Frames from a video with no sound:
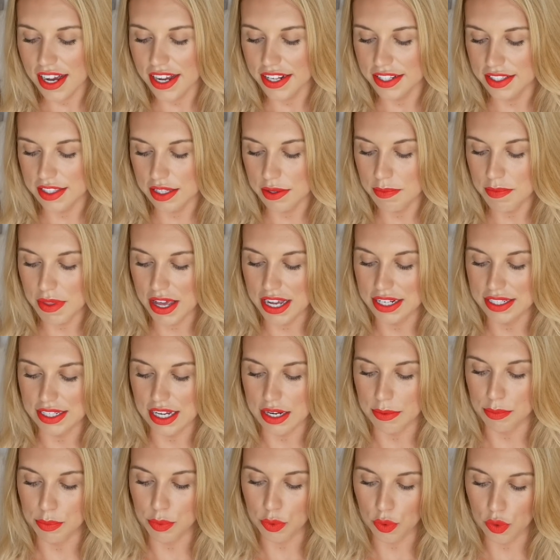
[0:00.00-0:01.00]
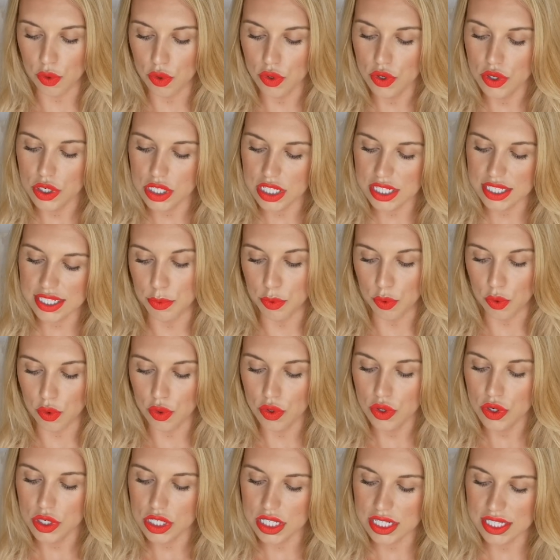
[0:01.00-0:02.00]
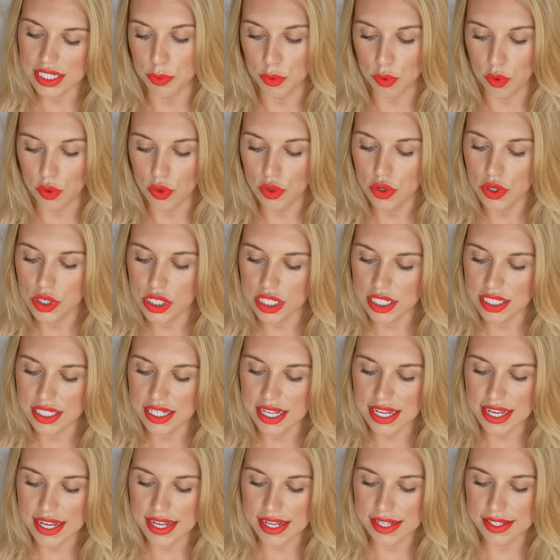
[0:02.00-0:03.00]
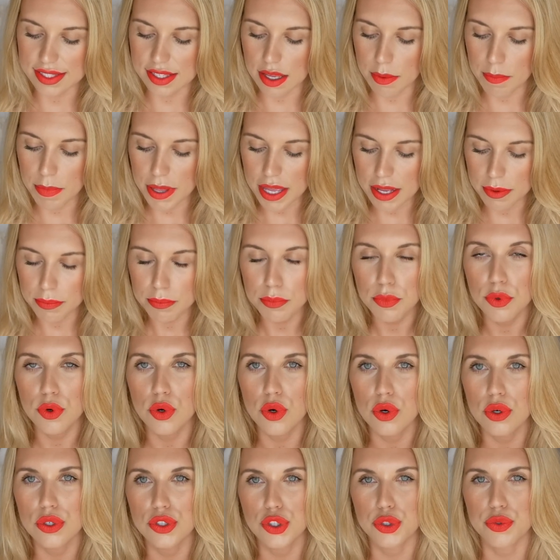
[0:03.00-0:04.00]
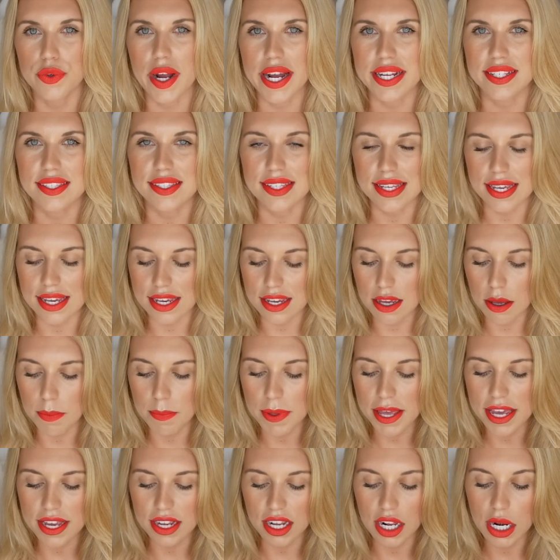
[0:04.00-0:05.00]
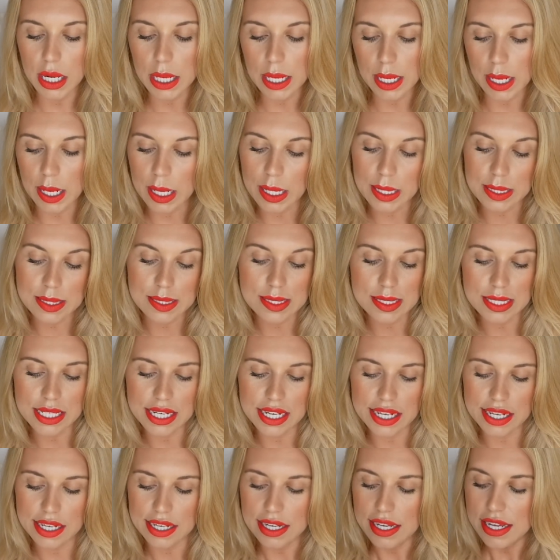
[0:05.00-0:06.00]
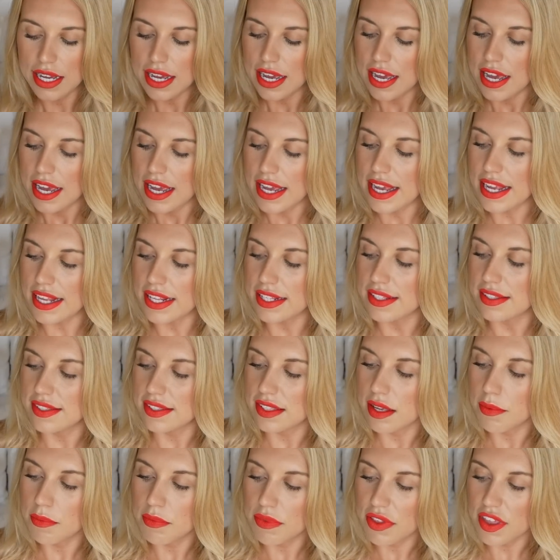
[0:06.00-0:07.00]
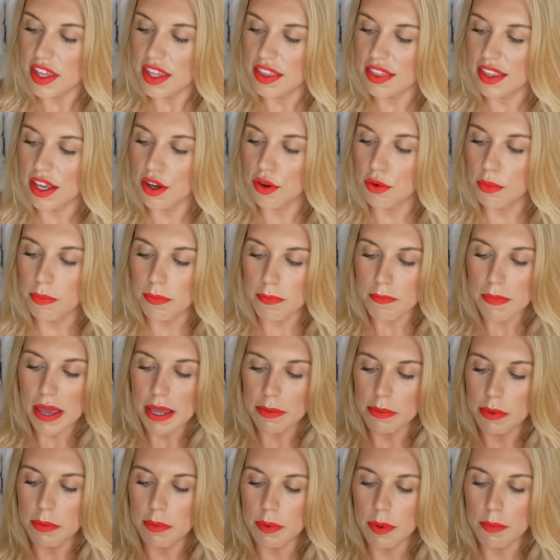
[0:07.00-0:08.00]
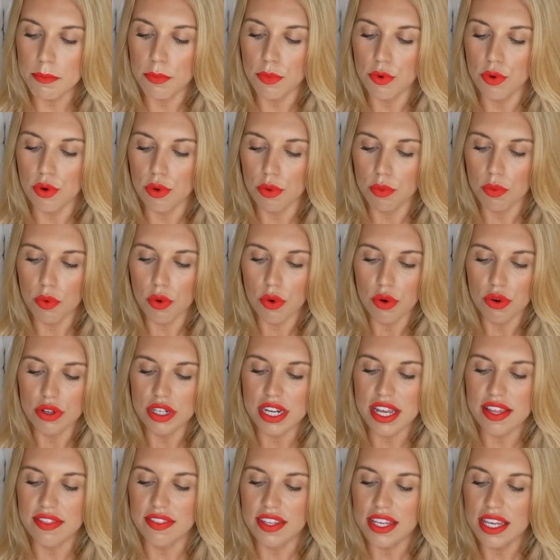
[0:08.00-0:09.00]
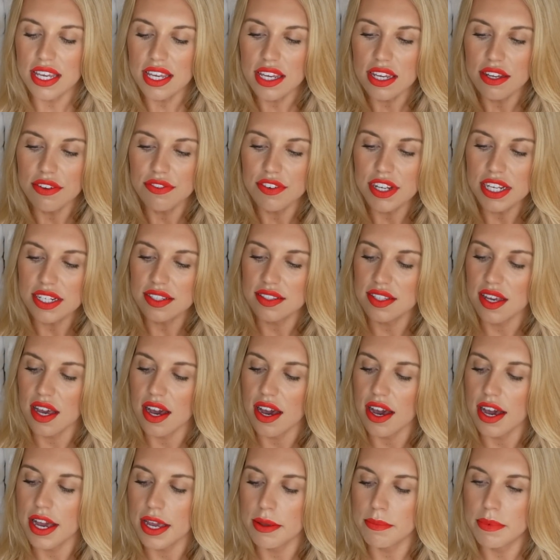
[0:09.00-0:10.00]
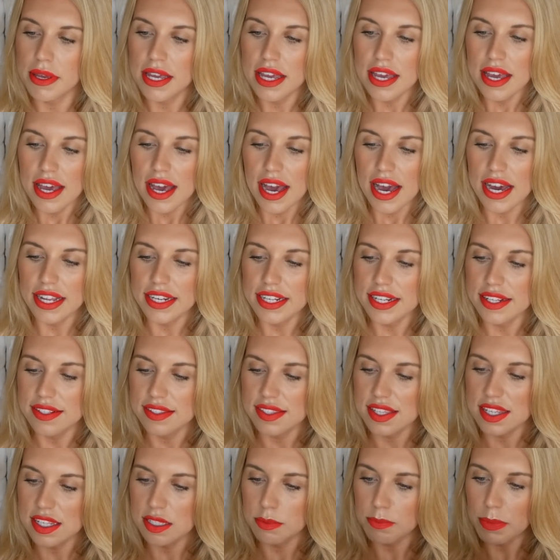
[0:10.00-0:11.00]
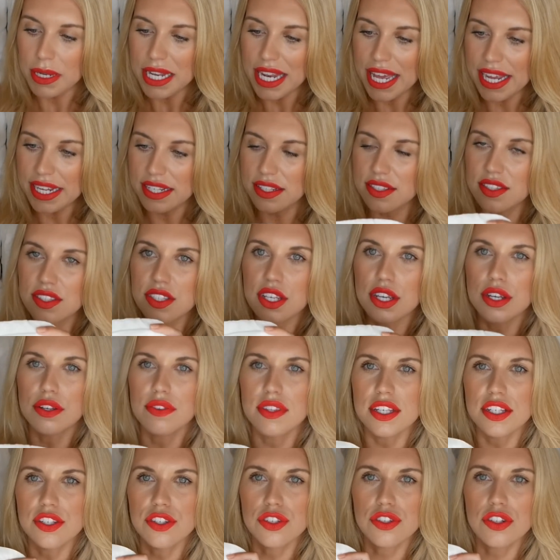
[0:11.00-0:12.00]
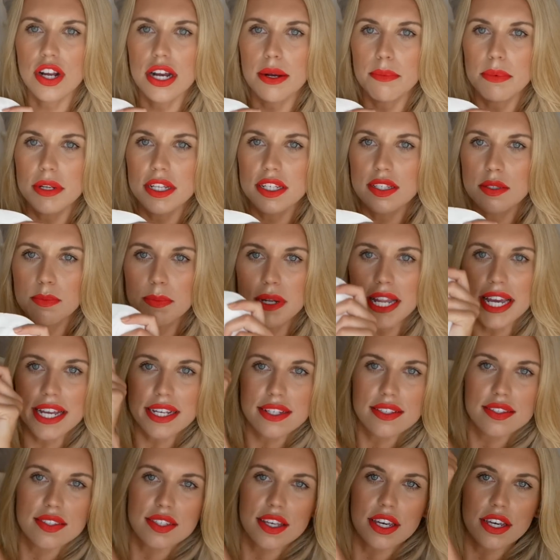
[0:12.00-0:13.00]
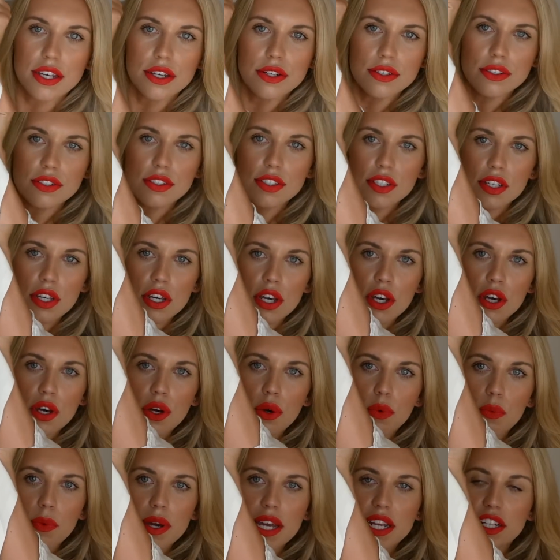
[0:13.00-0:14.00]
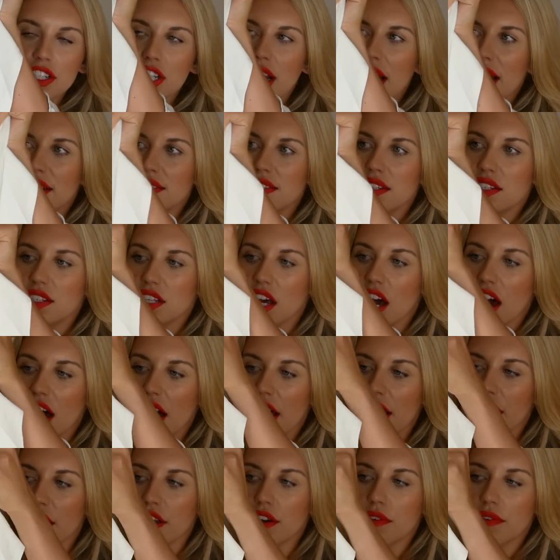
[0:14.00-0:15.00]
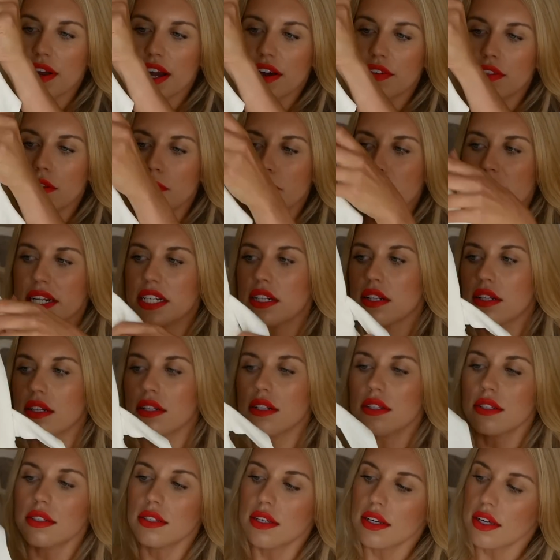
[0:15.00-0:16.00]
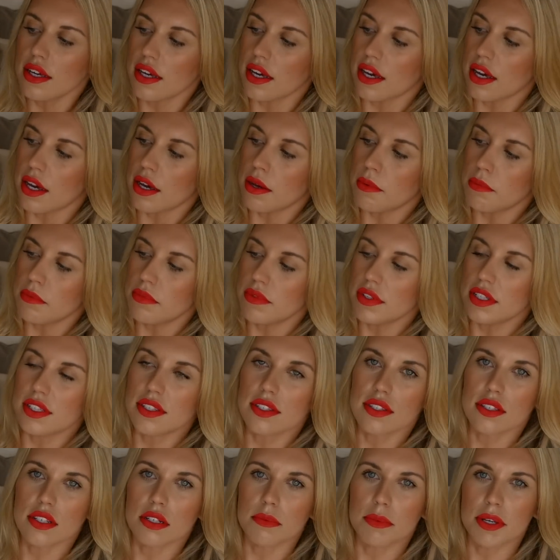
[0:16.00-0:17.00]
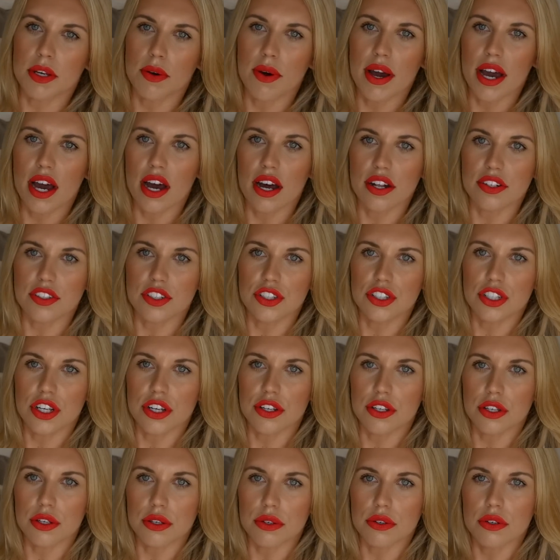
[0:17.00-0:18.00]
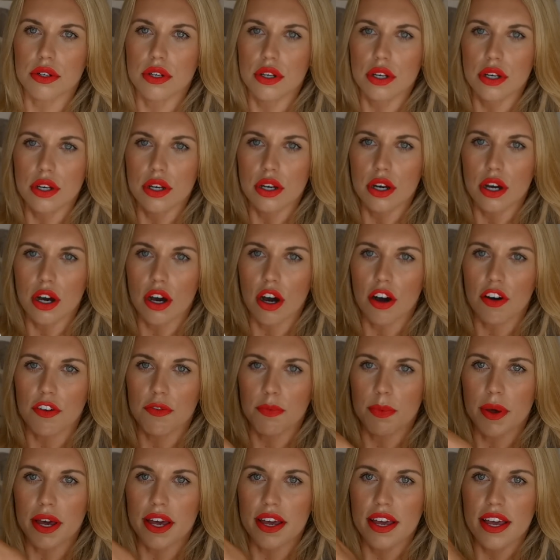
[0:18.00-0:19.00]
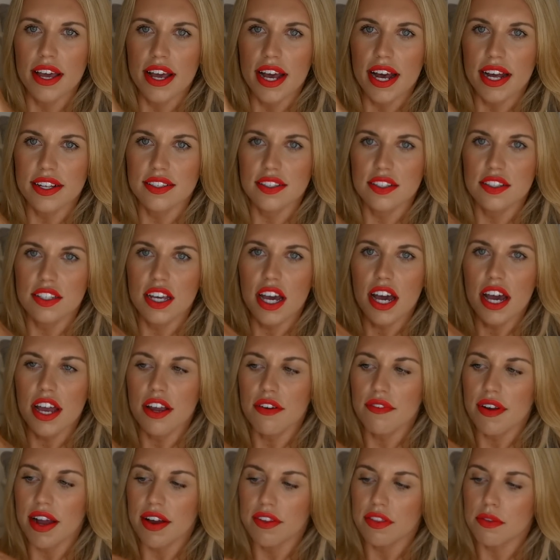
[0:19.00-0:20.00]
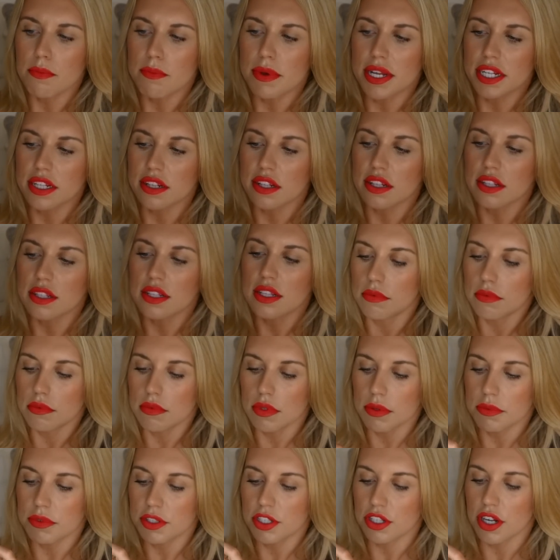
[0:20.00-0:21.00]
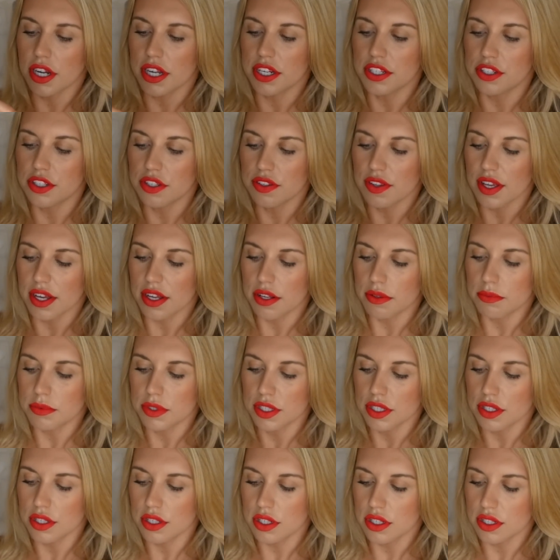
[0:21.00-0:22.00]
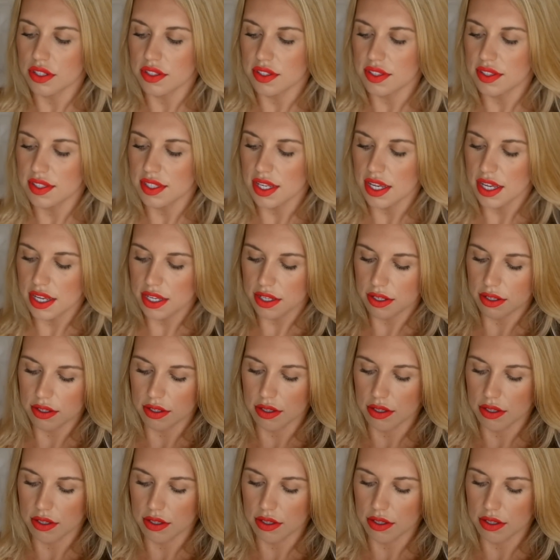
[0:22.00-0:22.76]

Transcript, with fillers: item that I bought, bought, bought is a bit more dressy, a bit classier. It's something that will maybe be more worn in the evening time and it's this play suit, this strapless play suit which has a tie around the middle. Um, this is going to be quite hard to show you off but has a tie around the middle. Let me try and do that up so you can see,